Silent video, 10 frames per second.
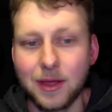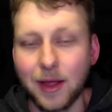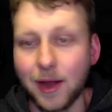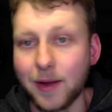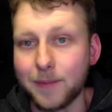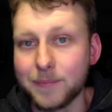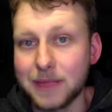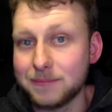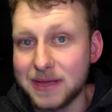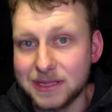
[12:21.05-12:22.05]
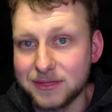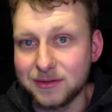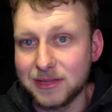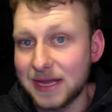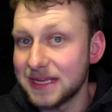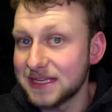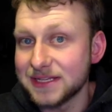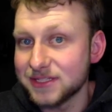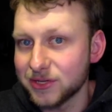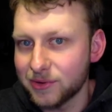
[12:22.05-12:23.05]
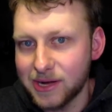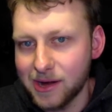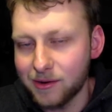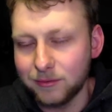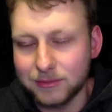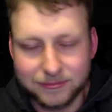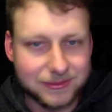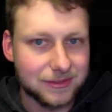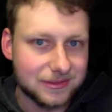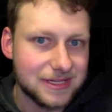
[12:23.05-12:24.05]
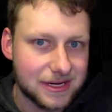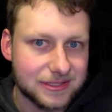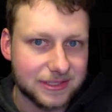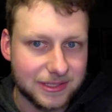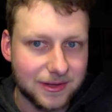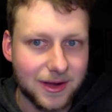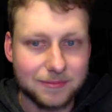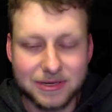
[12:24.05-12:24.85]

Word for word: um, admit to, that he is the Green Arrow, even though he technically not.